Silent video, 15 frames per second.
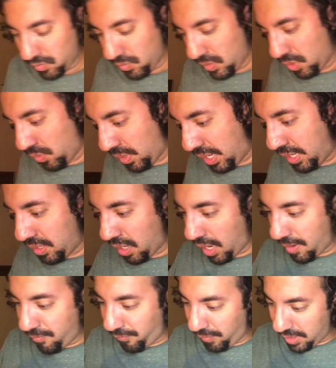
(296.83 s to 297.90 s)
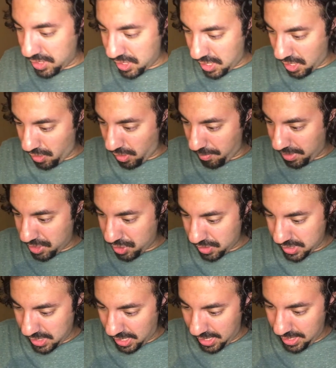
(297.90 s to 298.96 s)
Right? I flush it out. I make sure
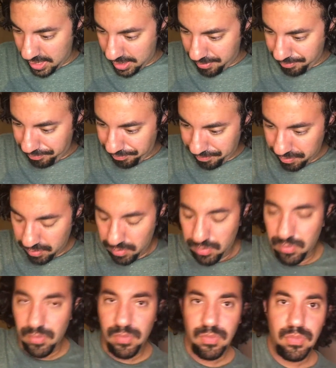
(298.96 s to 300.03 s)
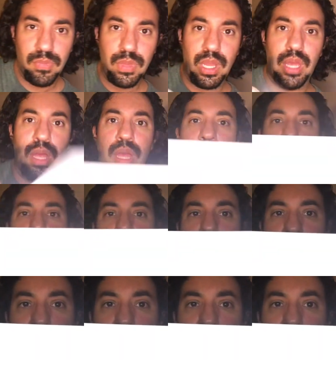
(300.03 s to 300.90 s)
it's lined up. like